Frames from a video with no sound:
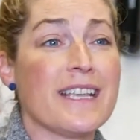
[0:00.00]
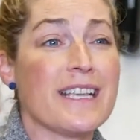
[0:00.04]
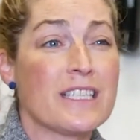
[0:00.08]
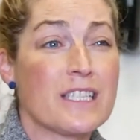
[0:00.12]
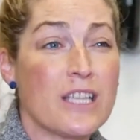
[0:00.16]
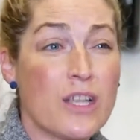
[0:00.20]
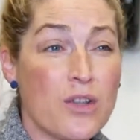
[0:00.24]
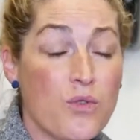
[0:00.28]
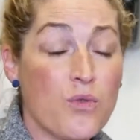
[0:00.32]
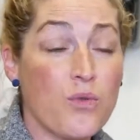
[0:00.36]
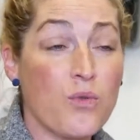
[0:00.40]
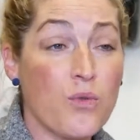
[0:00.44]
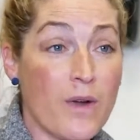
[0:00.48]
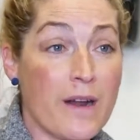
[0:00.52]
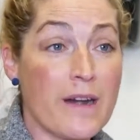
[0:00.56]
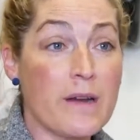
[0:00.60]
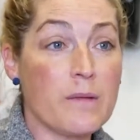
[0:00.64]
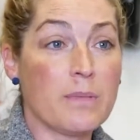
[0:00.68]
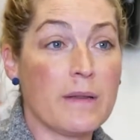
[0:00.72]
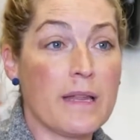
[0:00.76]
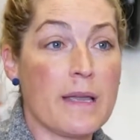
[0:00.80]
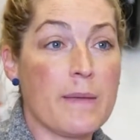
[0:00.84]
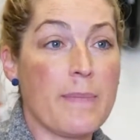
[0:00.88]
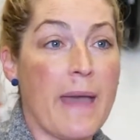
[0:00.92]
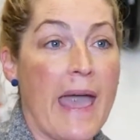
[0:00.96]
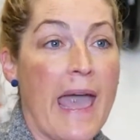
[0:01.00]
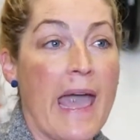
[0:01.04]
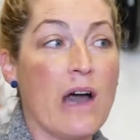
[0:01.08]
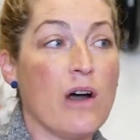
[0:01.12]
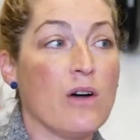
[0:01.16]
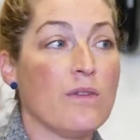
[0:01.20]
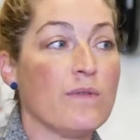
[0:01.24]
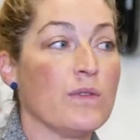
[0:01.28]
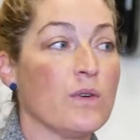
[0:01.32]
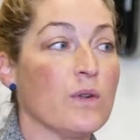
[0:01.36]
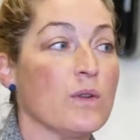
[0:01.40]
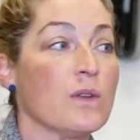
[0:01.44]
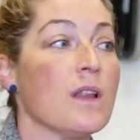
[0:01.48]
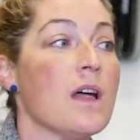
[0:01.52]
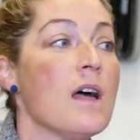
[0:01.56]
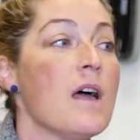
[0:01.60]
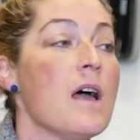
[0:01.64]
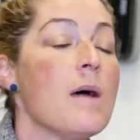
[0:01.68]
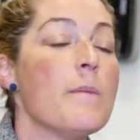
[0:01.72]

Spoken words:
is incredibly powerful,